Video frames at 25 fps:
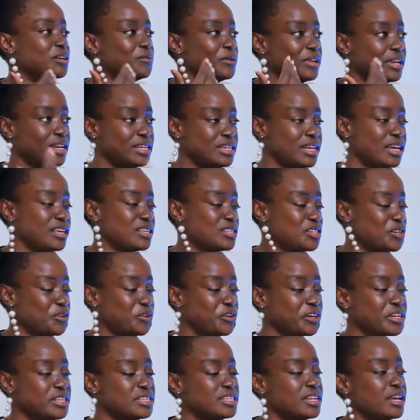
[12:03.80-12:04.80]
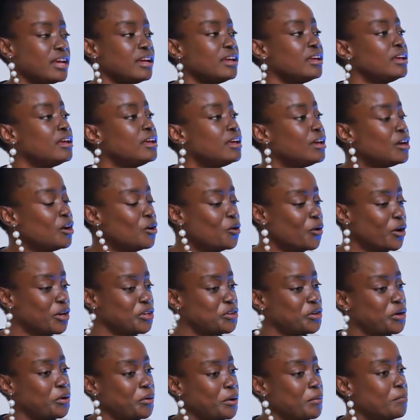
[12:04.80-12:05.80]
when they take steroids, they go
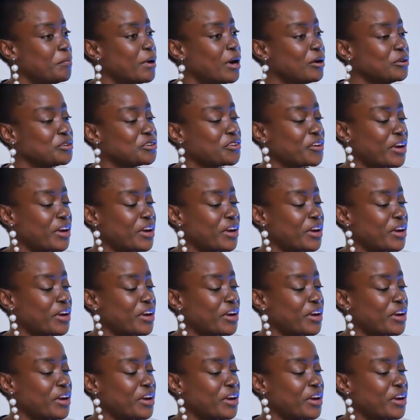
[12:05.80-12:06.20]
into a rebound